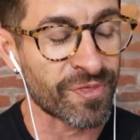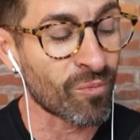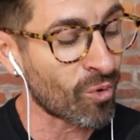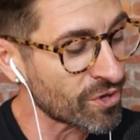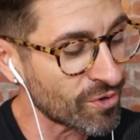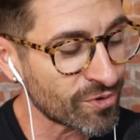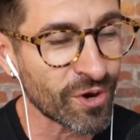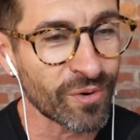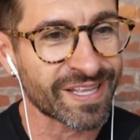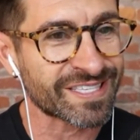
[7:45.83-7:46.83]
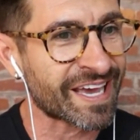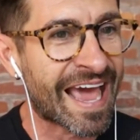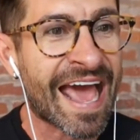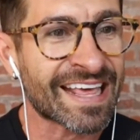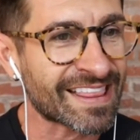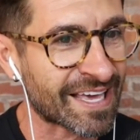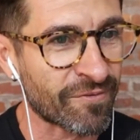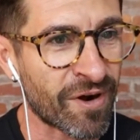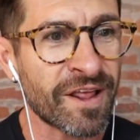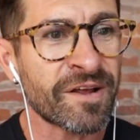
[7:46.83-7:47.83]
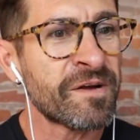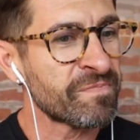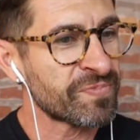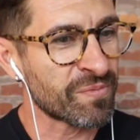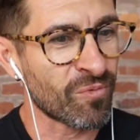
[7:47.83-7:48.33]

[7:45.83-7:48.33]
The more you do it, it's like anything, right? The